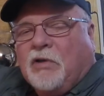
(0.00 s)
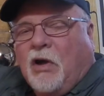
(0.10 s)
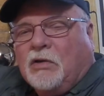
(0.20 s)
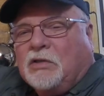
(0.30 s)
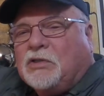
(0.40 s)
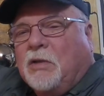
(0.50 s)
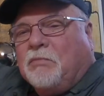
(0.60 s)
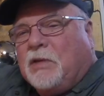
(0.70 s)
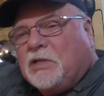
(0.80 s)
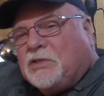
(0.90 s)
talked some
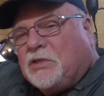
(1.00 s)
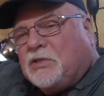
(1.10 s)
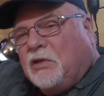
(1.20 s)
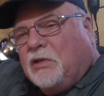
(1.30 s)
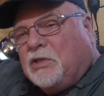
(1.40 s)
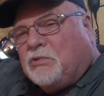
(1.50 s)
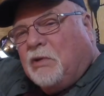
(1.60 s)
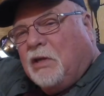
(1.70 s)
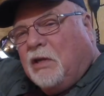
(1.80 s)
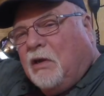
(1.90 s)
distance on this
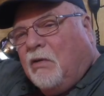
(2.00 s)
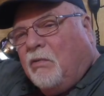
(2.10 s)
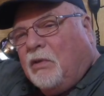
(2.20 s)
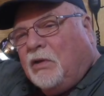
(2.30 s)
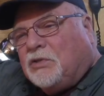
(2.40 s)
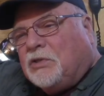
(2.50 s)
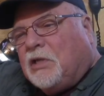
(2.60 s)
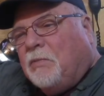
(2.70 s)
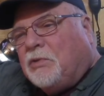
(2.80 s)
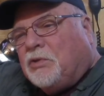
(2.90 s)
radio when there's a
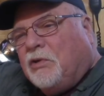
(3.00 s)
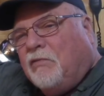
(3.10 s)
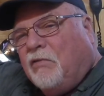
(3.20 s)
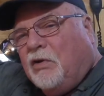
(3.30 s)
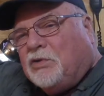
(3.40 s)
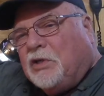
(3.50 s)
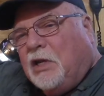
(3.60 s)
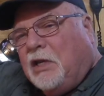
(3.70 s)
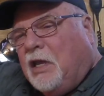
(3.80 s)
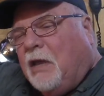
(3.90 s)
temperature inversion
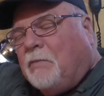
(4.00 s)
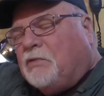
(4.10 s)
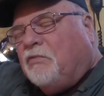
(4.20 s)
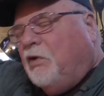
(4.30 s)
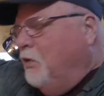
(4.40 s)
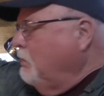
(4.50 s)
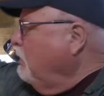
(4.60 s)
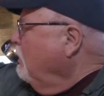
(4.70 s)
in the atmosphere.